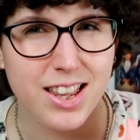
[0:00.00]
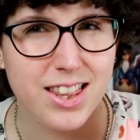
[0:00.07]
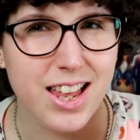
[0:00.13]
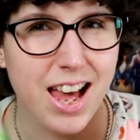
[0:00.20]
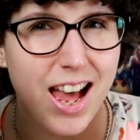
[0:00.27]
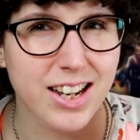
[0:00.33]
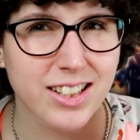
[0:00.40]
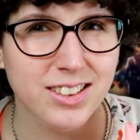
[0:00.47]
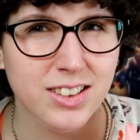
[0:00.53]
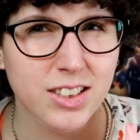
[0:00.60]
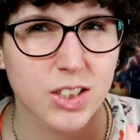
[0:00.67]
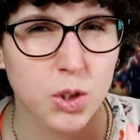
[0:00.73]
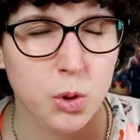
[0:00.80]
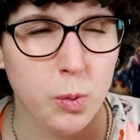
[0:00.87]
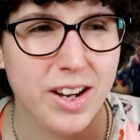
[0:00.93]
than
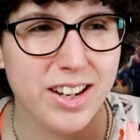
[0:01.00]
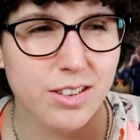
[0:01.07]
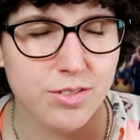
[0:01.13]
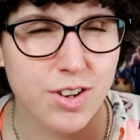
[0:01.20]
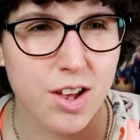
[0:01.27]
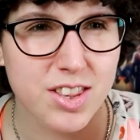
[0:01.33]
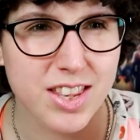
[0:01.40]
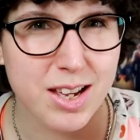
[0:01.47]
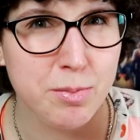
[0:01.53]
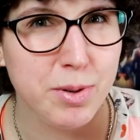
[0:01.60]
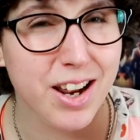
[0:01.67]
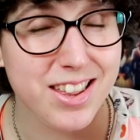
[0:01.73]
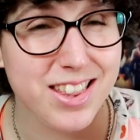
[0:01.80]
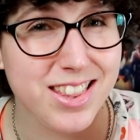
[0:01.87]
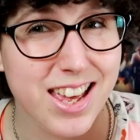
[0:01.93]
Queen of Nothing,
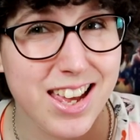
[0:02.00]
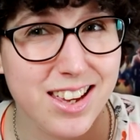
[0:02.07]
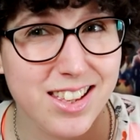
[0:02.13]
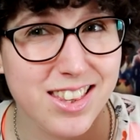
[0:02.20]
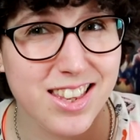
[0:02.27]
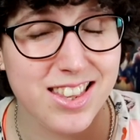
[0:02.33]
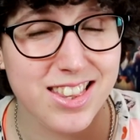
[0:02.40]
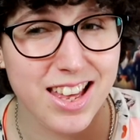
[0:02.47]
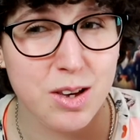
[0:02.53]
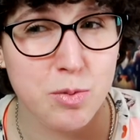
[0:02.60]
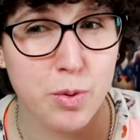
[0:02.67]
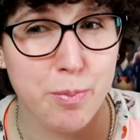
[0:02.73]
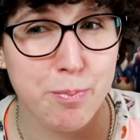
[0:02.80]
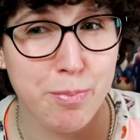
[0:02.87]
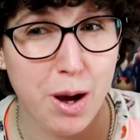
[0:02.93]
but I think that they
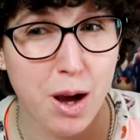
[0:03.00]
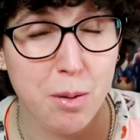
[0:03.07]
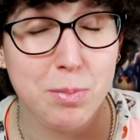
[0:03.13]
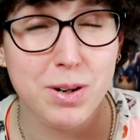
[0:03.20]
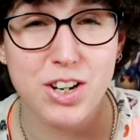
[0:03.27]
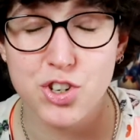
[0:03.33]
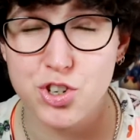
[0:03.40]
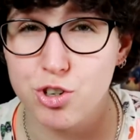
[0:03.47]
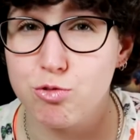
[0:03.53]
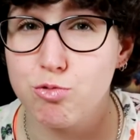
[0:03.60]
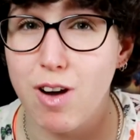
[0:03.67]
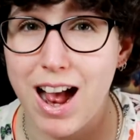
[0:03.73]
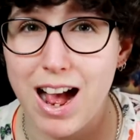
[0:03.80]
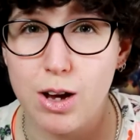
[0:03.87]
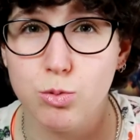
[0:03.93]
were published
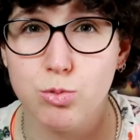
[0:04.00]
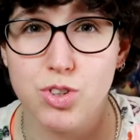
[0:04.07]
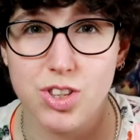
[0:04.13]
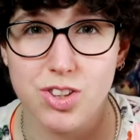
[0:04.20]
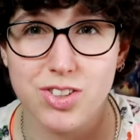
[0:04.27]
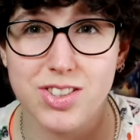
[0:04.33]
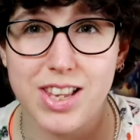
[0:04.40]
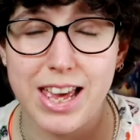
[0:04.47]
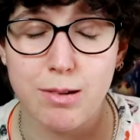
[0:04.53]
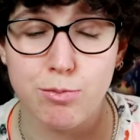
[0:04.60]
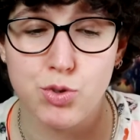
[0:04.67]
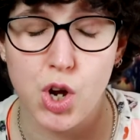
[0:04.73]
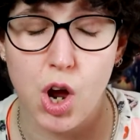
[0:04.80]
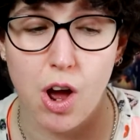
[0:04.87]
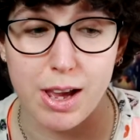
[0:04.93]
around the
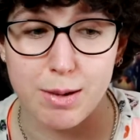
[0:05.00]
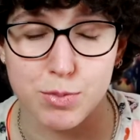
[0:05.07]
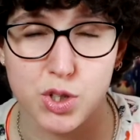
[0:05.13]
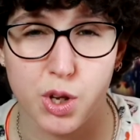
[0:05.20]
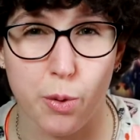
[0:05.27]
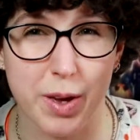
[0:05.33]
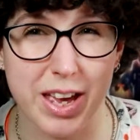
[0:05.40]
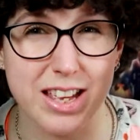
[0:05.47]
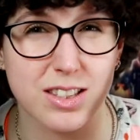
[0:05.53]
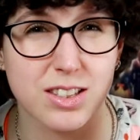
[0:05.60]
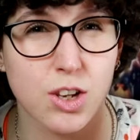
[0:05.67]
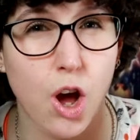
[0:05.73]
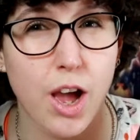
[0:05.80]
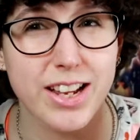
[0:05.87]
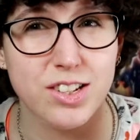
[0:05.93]
same time, so it's
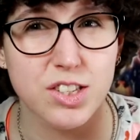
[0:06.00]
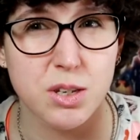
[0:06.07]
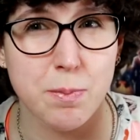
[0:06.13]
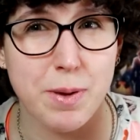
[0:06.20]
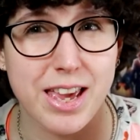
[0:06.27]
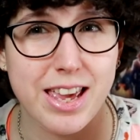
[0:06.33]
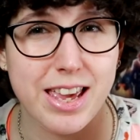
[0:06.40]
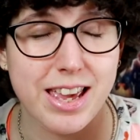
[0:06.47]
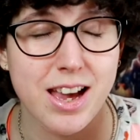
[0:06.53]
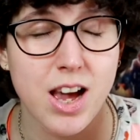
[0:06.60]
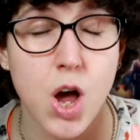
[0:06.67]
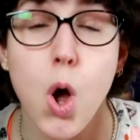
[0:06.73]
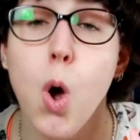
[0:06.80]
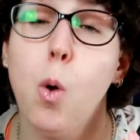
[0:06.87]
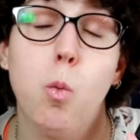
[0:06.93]
going to be
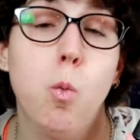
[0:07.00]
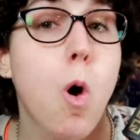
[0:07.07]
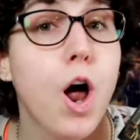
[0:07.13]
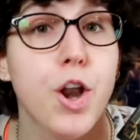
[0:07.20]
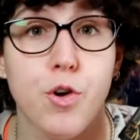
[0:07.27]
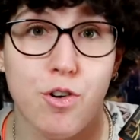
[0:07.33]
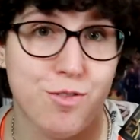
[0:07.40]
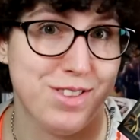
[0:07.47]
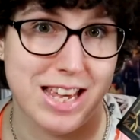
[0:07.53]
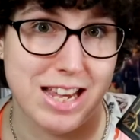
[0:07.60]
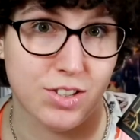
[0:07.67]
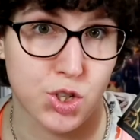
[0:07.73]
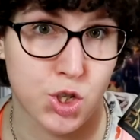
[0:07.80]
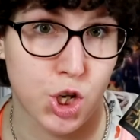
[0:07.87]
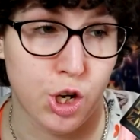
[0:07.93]
one of
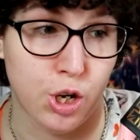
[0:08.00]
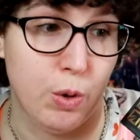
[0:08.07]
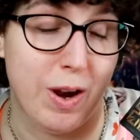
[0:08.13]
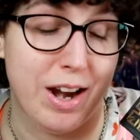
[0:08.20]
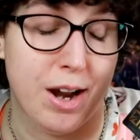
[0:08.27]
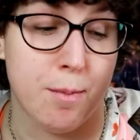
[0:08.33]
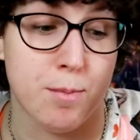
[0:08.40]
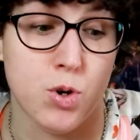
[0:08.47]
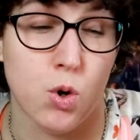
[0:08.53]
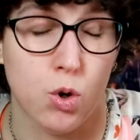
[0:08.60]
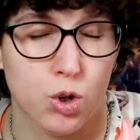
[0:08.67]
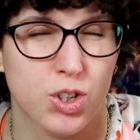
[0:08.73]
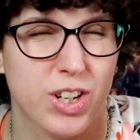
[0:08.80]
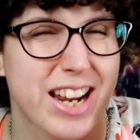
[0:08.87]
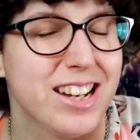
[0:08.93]
these two, and I'm
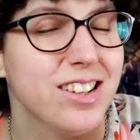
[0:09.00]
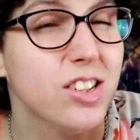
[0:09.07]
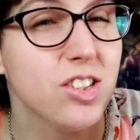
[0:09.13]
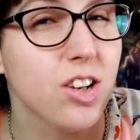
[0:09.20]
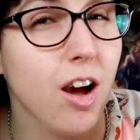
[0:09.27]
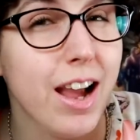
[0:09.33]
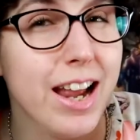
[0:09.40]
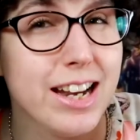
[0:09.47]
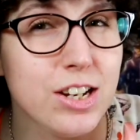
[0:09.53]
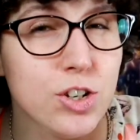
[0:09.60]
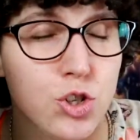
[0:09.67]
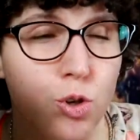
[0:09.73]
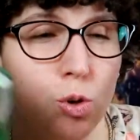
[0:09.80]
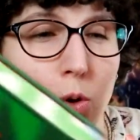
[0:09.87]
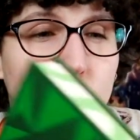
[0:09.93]
not entirely
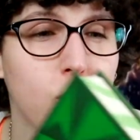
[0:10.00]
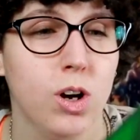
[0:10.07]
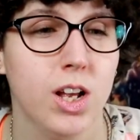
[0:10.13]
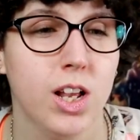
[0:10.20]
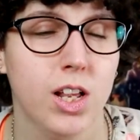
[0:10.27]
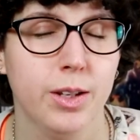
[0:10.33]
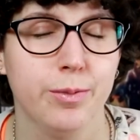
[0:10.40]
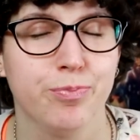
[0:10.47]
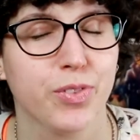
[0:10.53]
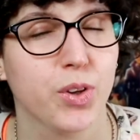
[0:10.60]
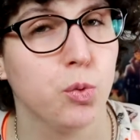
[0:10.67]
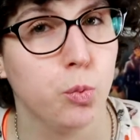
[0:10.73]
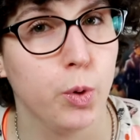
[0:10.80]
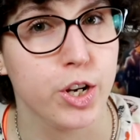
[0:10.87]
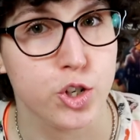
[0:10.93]
sure
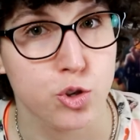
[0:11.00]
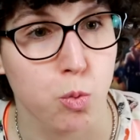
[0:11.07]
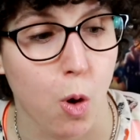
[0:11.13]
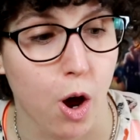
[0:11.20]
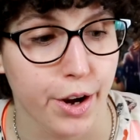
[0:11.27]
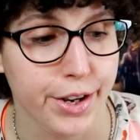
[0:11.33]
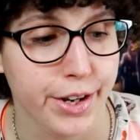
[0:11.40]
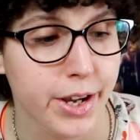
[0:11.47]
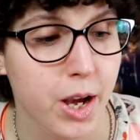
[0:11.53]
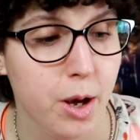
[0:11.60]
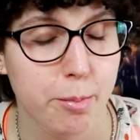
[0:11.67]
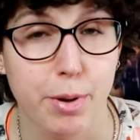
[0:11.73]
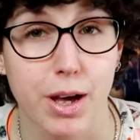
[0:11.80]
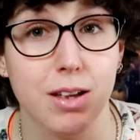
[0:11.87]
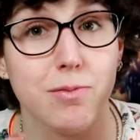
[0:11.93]
which one,
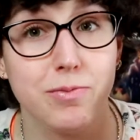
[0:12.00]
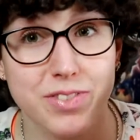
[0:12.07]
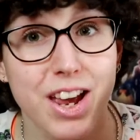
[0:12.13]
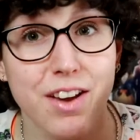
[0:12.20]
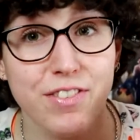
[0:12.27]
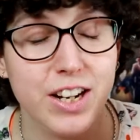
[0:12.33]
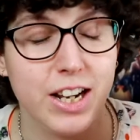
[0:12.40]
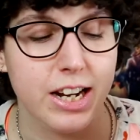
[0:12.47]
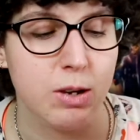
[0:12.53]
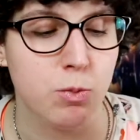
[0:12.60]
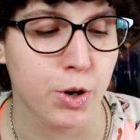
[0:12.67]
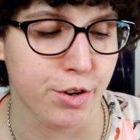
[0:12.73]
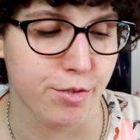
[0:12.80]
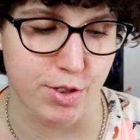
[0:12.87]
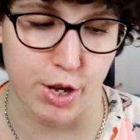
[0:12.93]
but definitely one of